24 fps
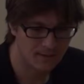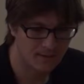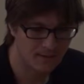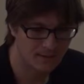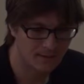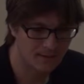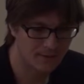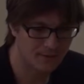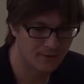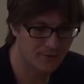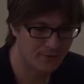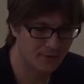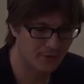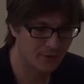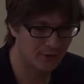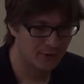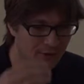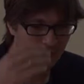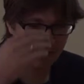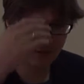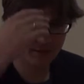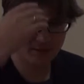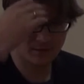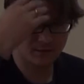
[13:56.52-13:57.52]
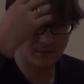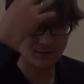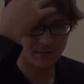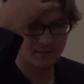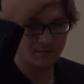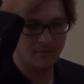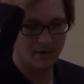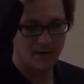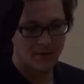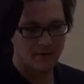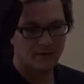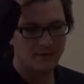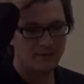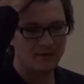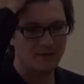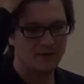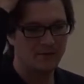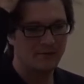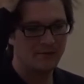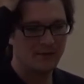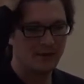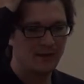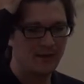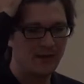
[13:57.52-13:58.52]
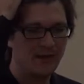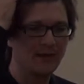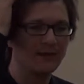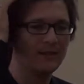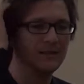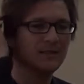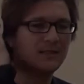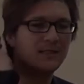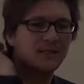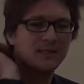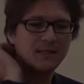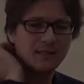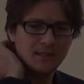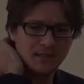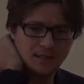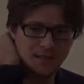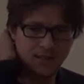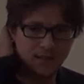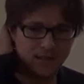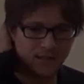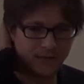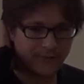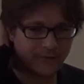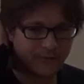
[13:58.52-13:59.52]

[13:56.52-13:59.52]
A third method of analysis that